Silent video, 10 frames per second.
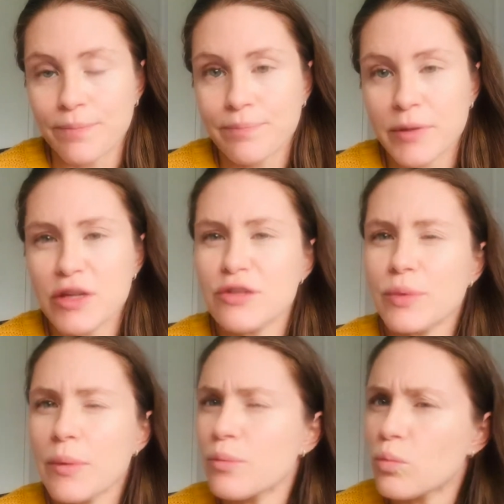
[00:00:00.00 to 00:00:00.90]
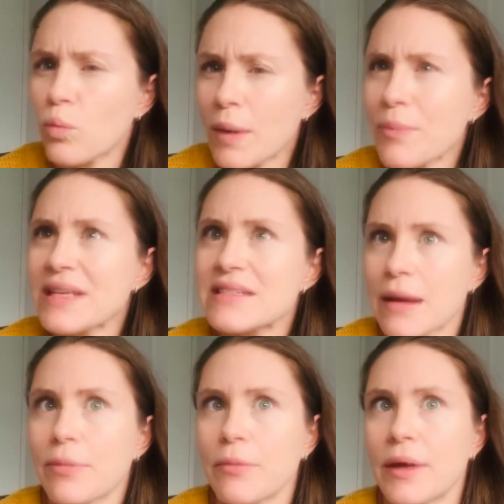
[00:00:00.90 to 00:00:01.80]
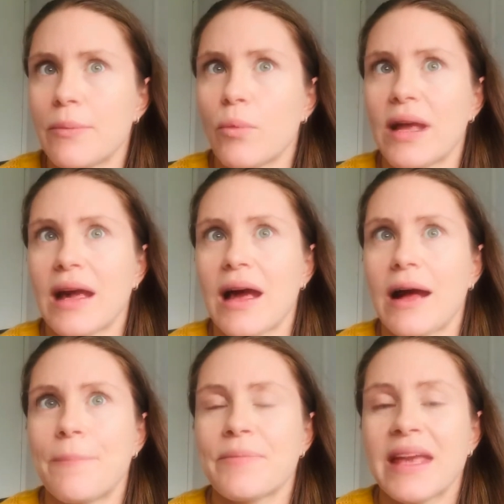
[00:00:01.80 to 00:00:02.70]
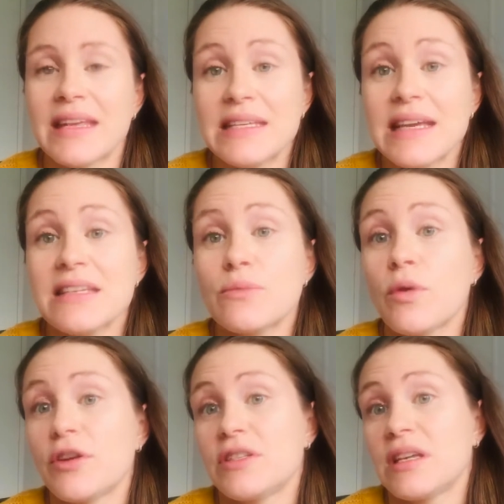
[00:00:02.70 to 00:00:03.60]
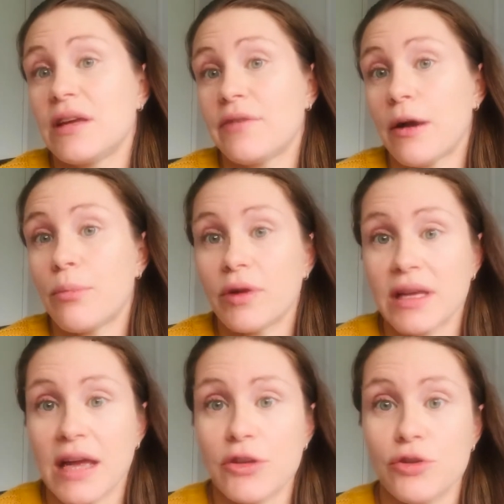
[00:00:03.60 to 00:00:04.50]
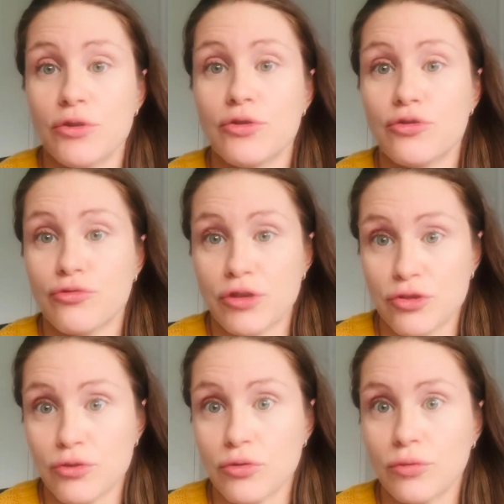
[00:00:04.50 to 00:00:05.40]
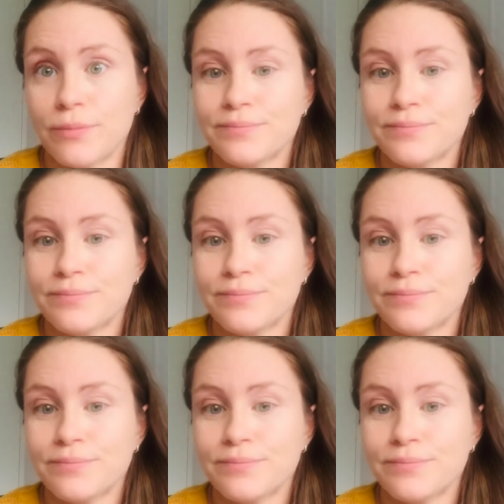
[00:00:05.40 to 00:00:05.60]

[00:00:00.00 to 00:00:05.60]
Because when we supplement, we are, yes, wanting to give our body a nutritional